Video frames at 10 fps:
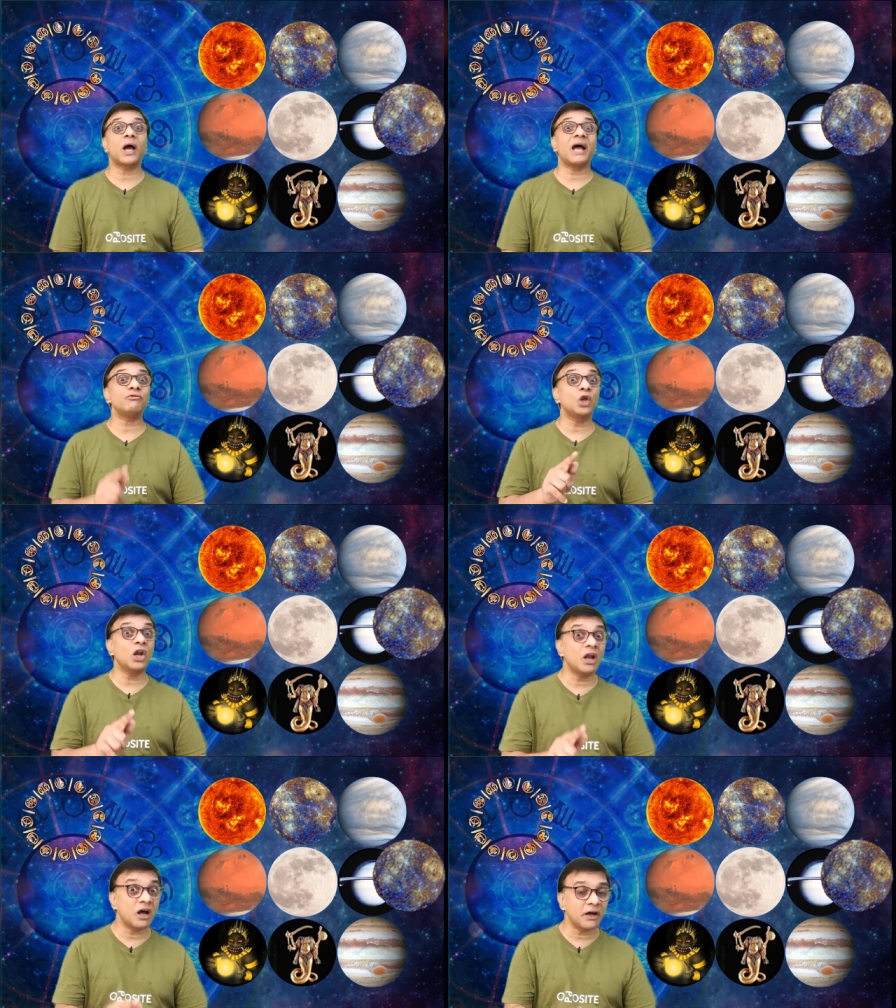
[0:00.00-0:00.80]
Have you
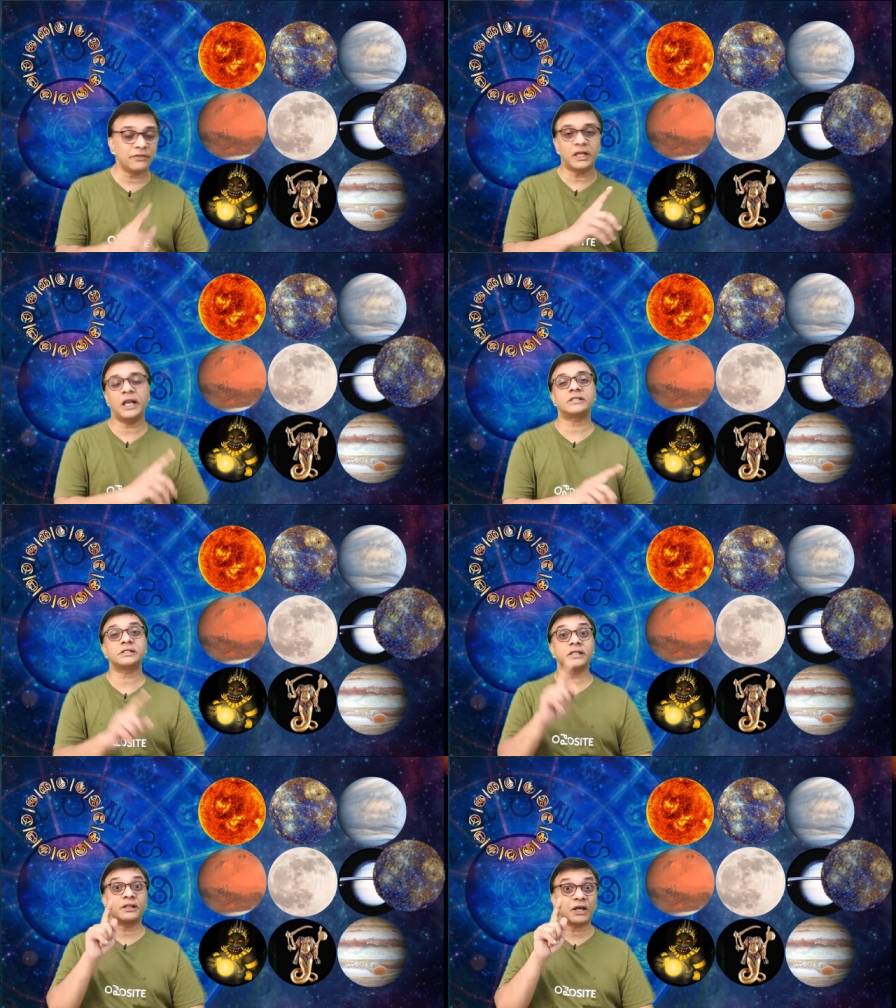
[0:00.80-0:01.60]
learned the
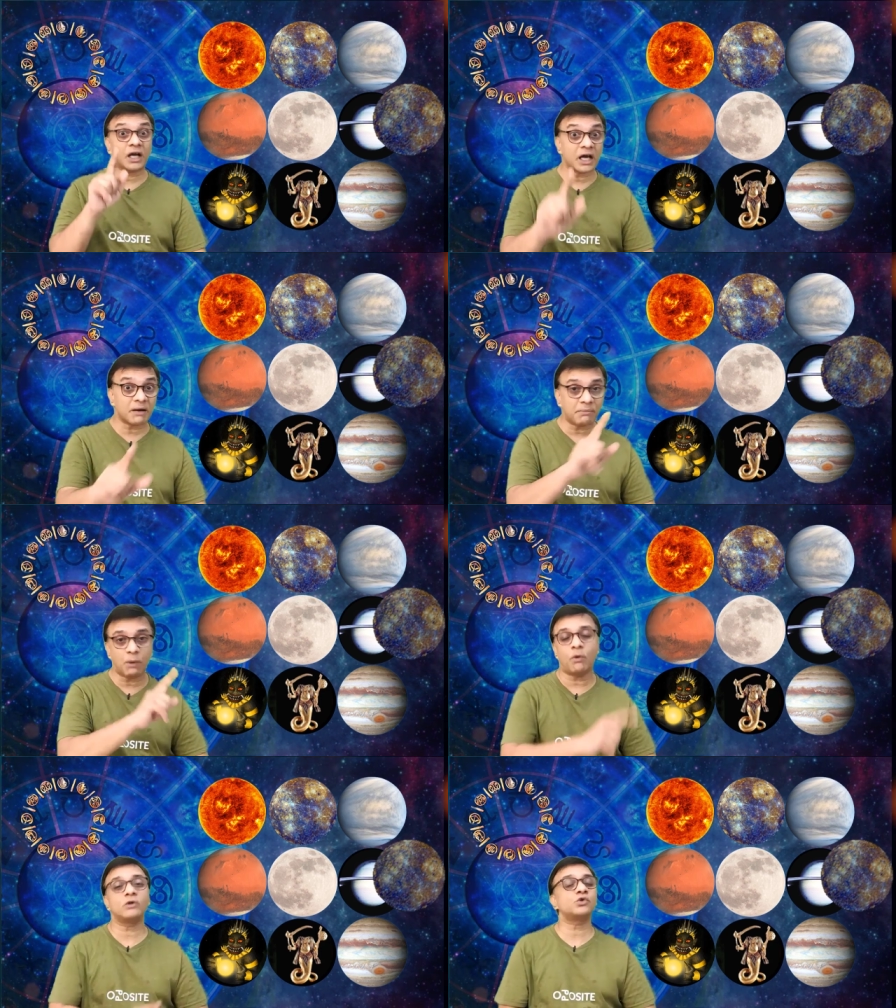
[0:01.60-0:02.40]
lesson that the
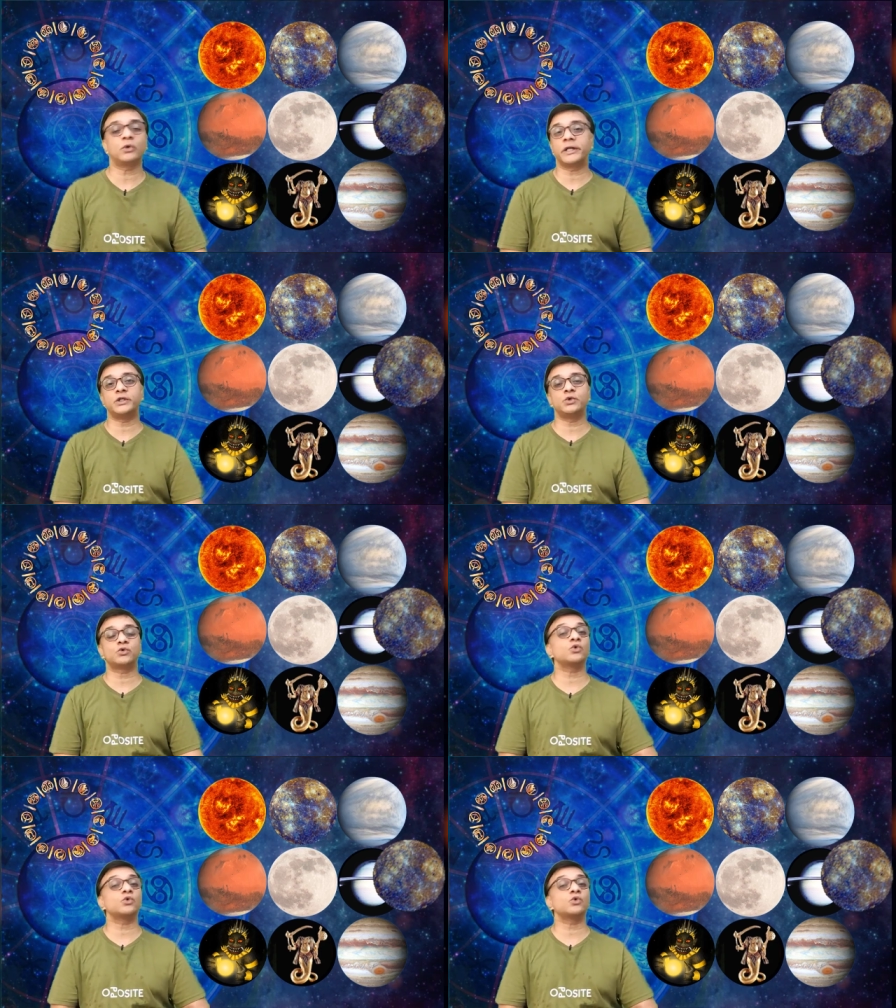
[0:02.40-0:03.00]
karma wants to teach you?